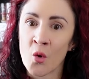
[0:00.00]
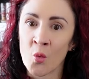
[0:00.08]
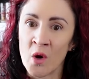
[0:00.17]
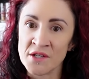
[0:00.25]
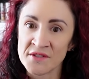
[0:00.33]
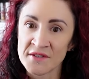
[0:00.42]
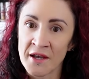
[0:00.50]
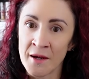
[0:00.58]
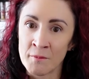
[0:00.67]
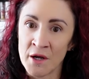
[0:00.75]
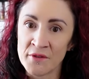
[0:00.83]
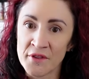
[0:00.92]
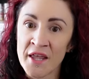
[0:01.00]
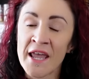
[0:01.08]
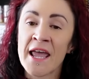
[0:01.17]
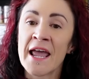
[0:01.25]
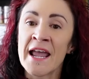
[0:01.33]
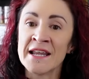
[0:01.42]
once a month.
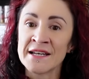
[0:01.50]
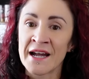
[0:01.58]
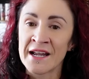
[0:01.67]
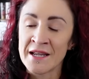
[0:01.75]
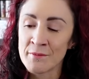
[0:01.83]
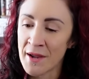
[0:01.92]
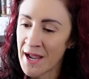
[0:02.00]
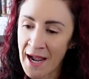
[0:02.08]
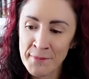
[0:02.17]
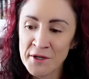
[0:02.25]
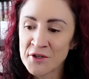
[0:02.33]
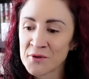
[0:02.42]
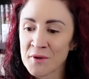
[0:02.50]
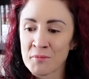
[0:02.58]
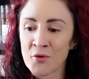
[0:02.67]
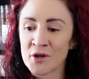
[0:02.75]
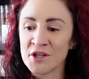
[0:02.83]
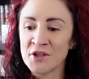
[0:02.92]
And I am happy to
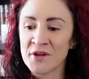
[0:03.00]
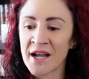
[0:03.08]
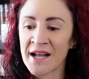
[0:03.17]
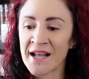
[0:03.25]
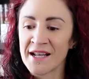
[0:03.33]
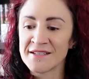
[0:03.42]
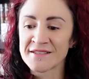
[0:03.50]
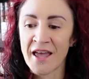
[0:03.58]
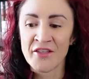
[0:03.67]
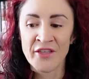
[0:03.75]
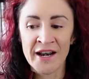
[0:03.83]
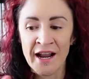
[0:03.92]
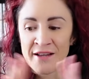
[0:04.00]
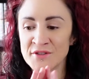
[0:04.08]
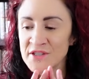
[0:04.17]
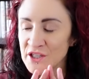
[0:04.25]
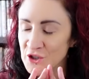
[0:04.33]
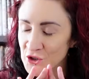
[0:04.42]
report you guys that I have
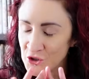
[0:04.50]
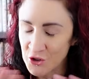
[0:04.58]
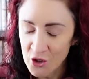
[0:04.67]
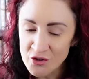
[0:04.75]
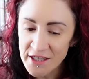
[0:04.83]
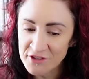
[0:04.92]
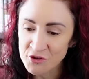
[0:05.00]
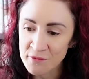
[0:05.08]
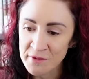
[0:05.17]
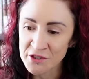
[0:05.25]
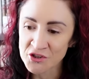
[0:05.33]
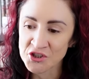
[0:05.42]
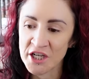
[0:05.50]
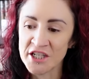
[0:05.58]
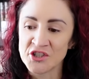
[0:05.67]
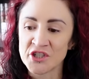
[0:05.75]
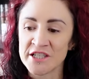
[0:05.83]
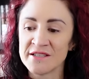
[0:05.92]
seen no detrimental
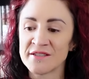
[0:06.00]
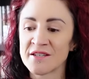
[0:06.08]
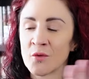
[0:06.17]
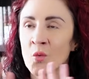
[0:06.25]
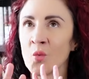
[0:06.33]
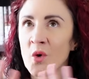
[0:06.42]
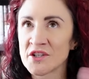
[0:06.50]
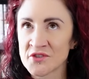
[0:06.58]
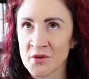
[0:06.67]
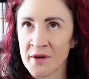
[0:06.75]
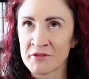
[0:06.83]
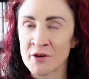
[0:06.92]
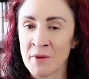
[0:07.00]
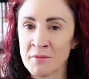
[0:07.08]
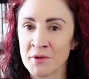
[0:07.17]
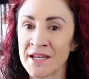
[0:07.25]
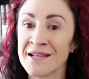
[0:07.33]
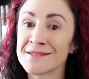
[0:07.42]
changes whatsoever in my
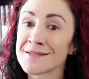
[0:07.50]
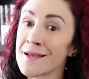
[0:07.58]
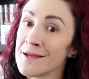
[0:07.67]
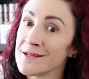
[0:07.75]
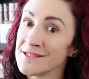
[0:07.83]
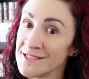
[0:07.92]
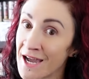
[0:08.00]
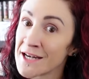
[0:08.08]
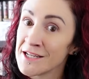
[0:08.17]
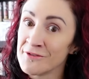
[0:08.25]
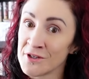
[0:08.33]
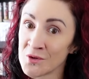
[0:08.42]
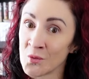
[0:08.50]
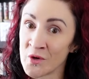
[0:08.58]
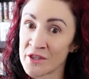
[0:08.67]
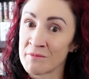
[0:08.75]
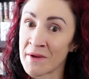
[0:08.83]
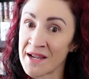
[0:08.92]
plants, not even
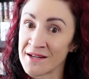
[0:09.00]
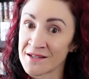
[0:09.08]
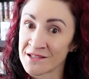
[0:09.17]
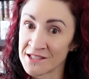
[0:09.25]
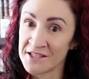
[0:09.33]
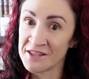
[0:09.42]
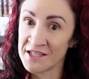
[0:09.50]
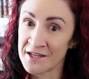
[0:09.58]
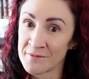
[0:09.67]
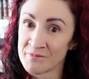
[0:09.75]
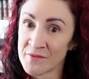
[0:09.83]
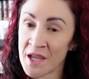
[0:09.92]
with my Calathea.